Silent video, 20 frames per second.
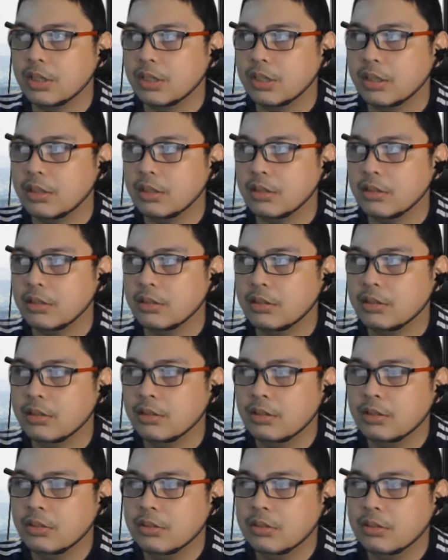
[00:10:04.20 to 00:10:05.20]
na
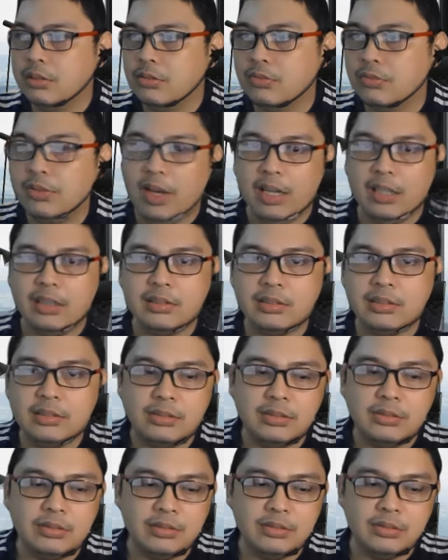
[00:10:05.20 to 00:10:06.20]
facts,
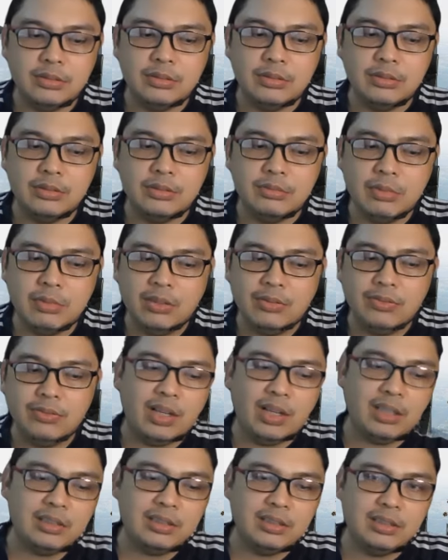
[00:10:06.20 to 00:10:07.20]
no? Yung mga
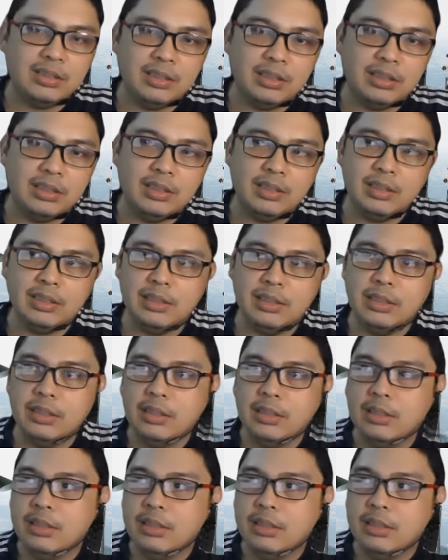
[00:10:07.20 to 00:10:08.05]
facts na